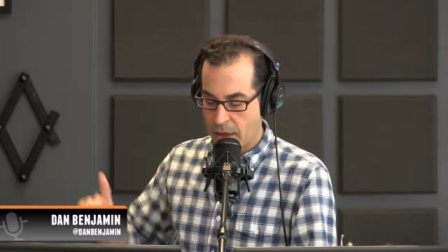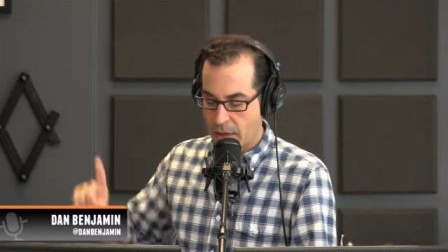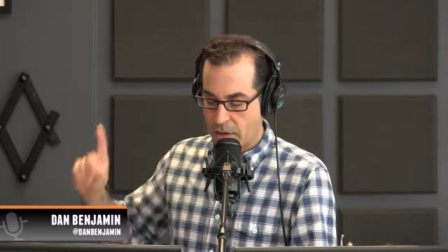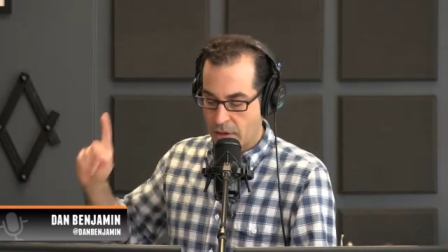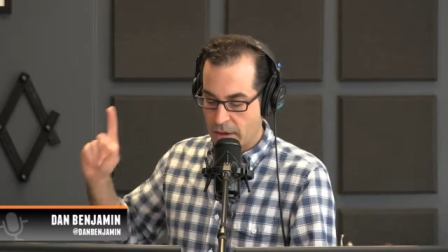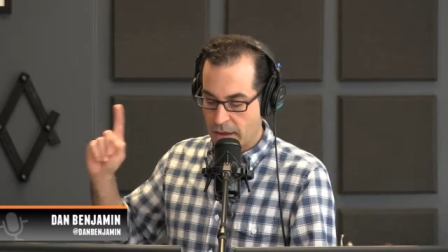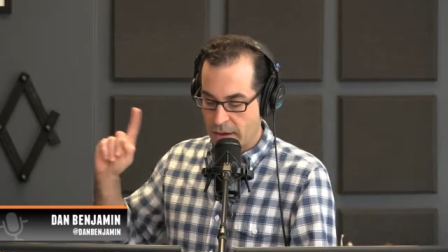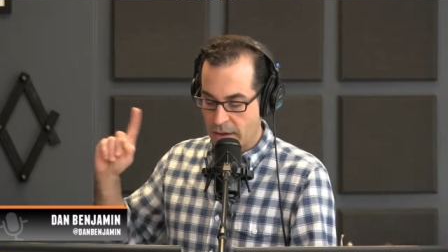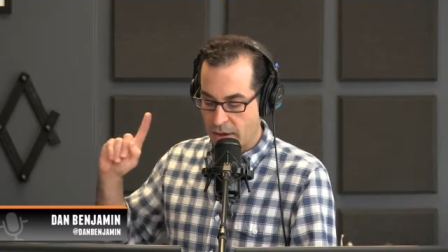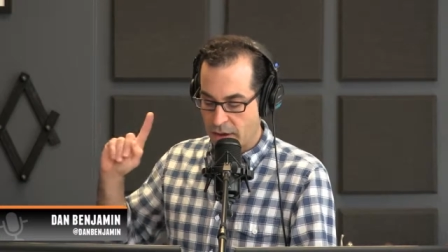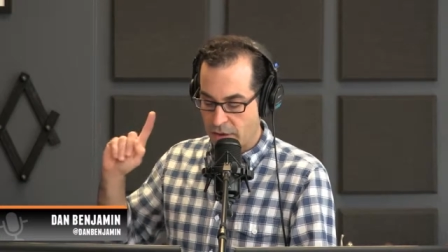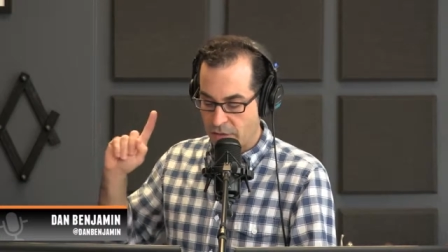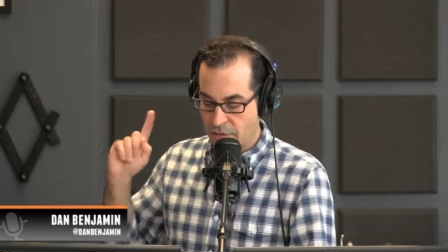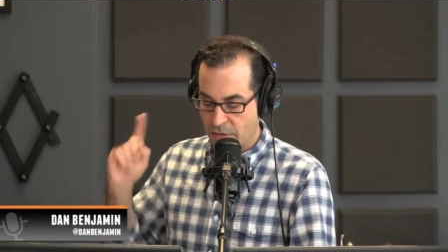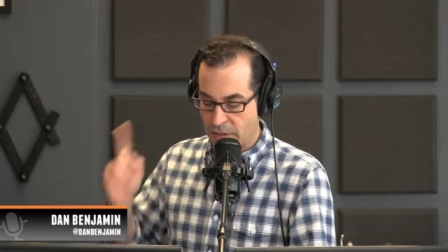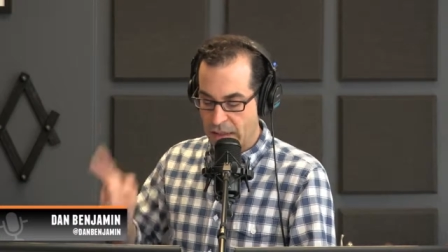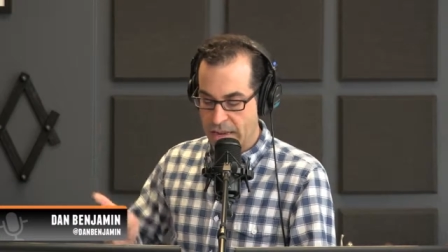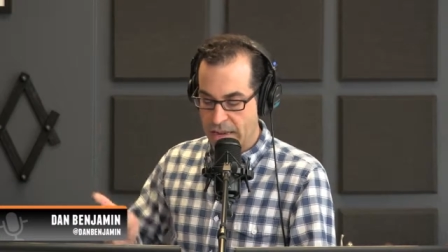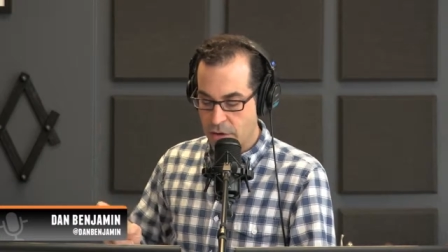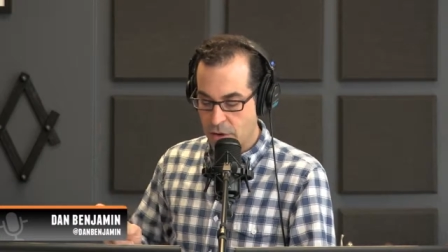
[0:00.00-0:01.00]
you get
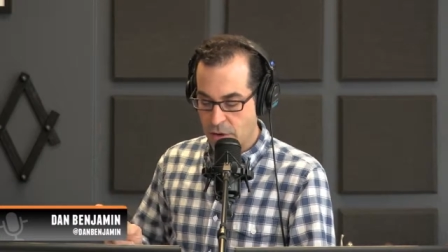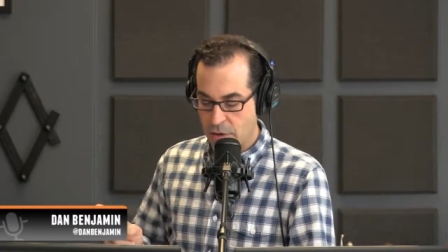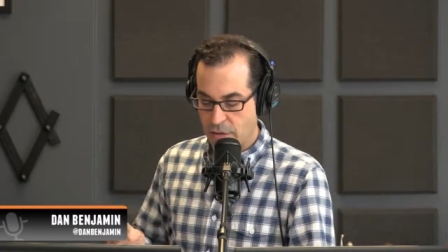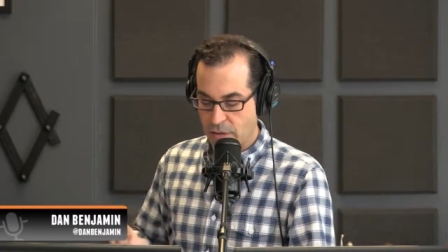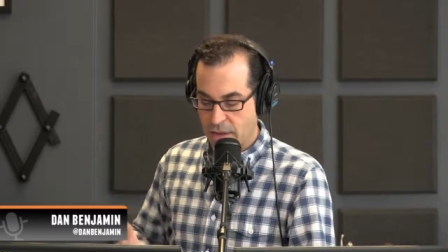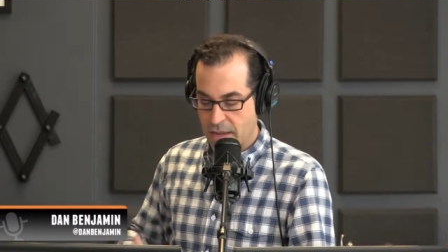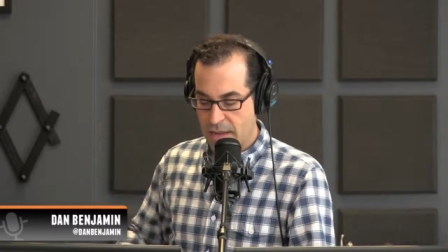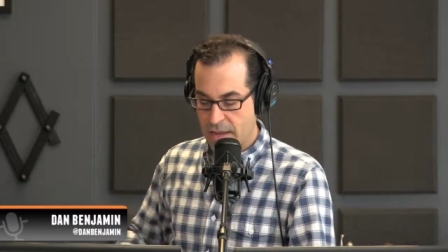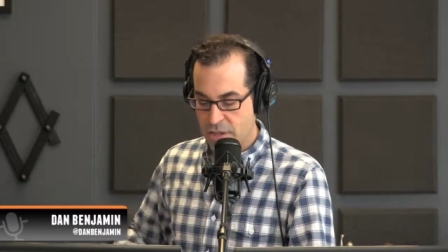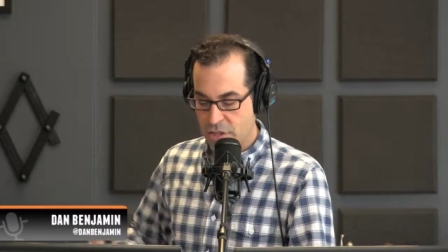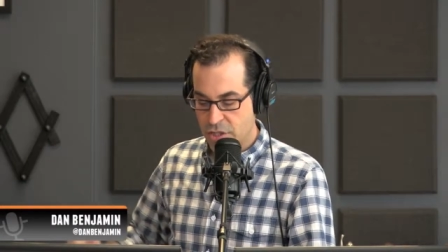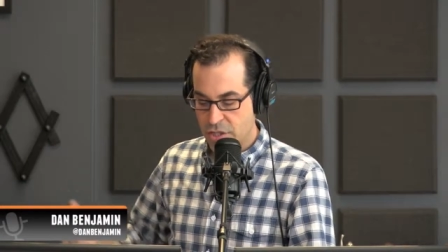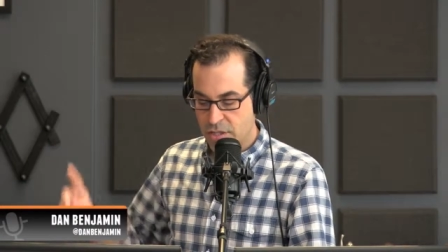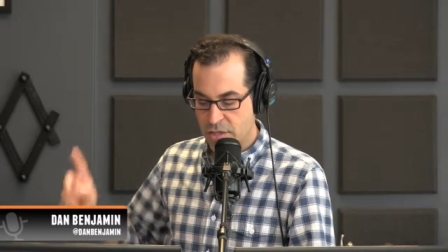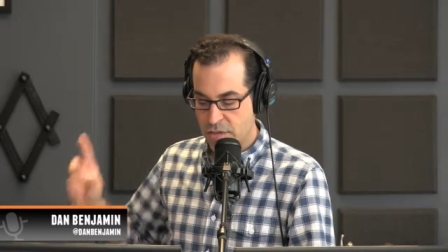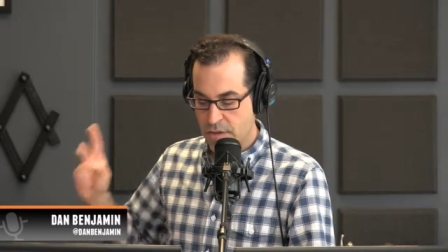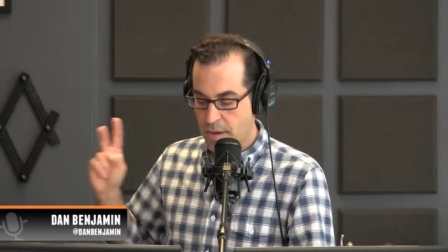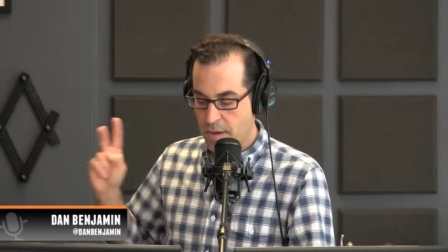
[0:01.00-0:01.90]
flight notifications,